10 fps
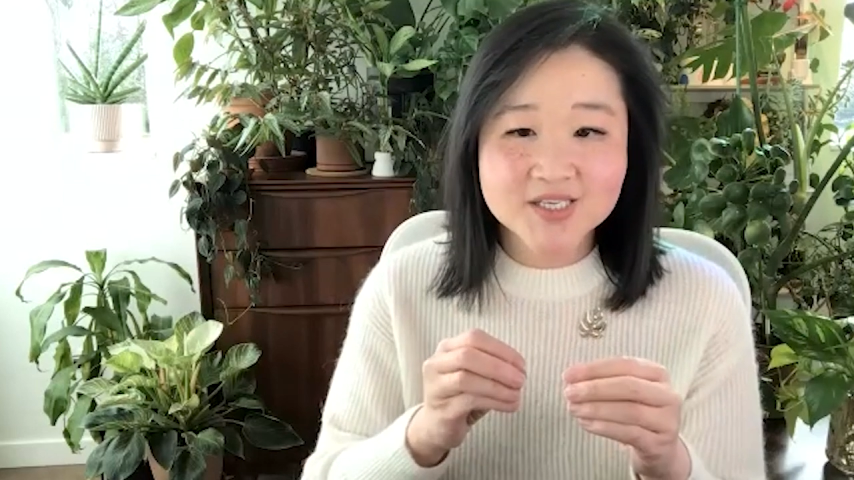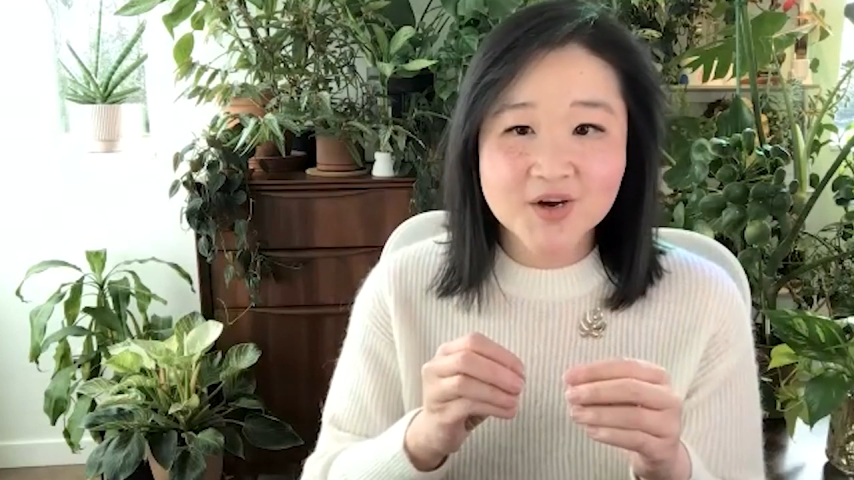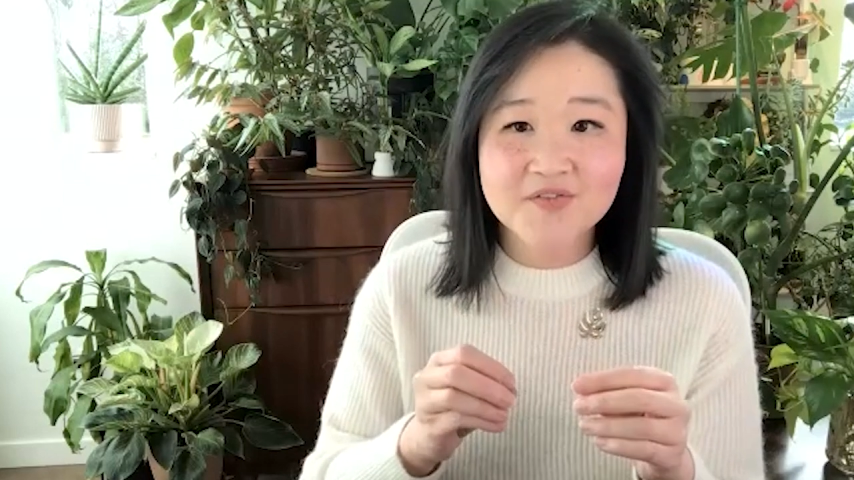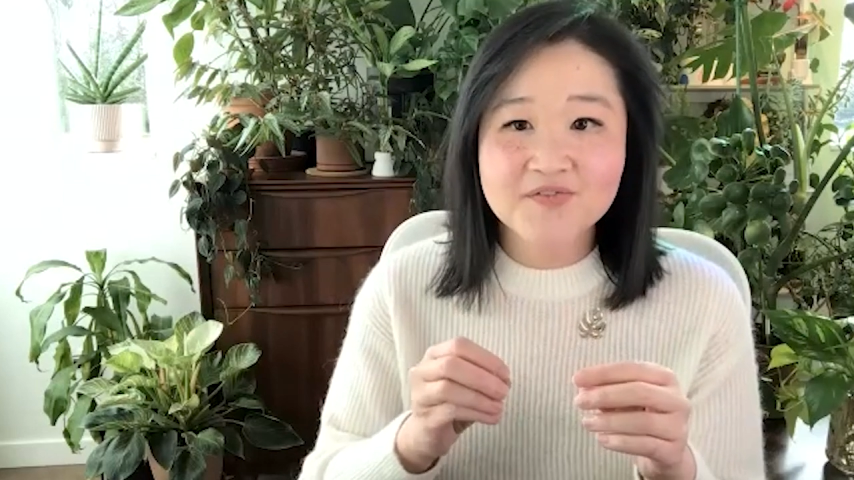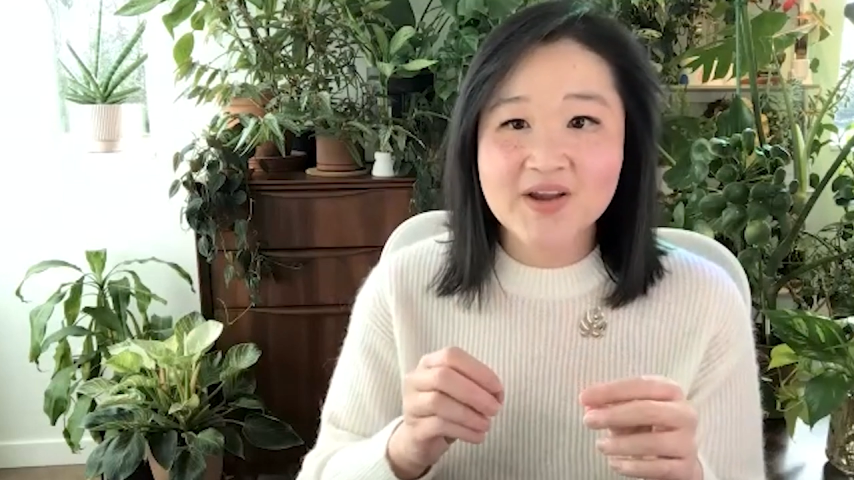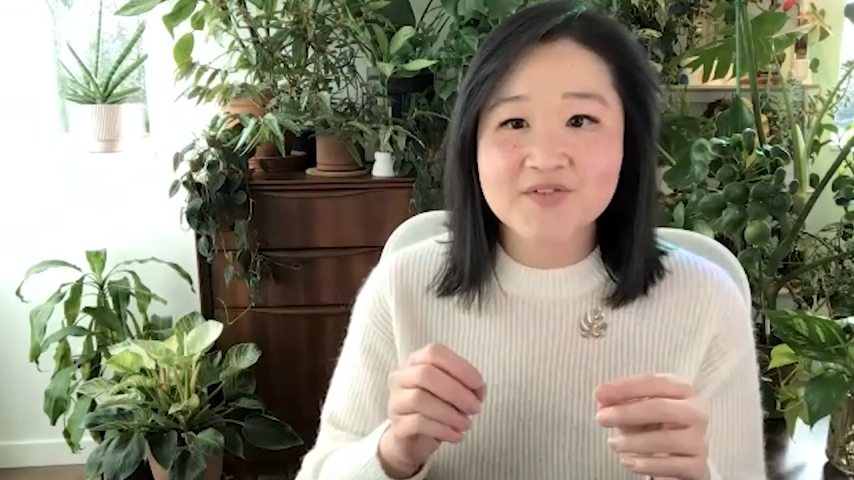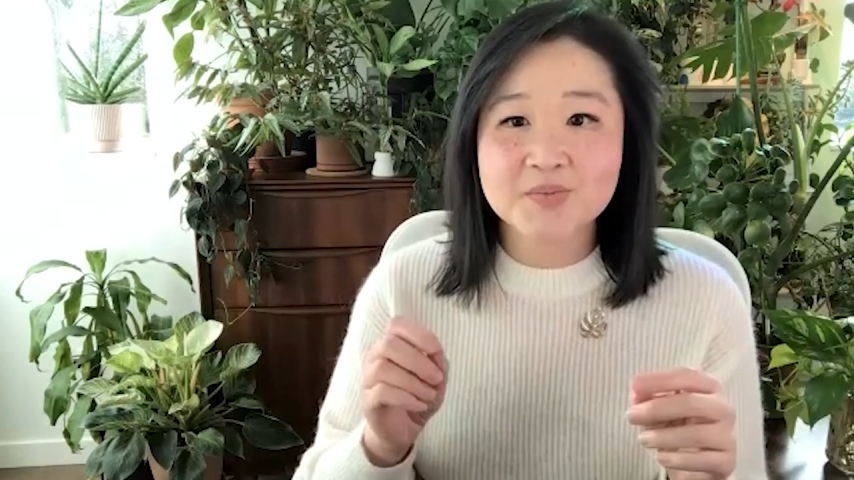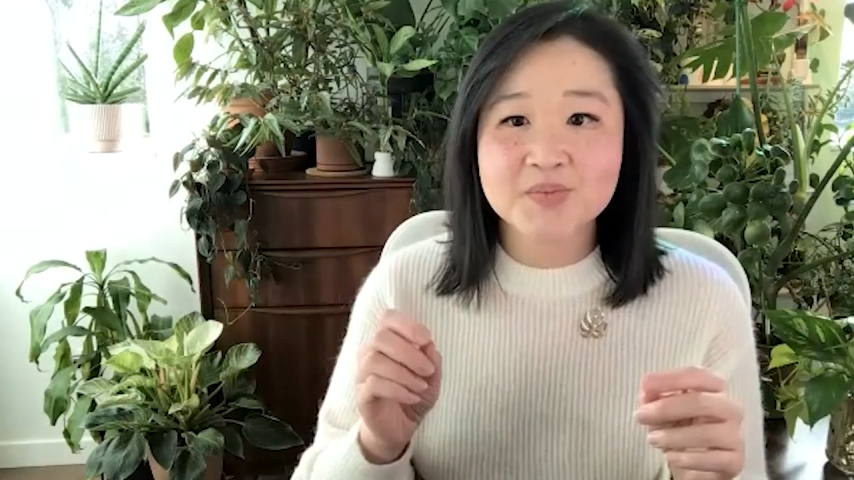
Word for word: your favorite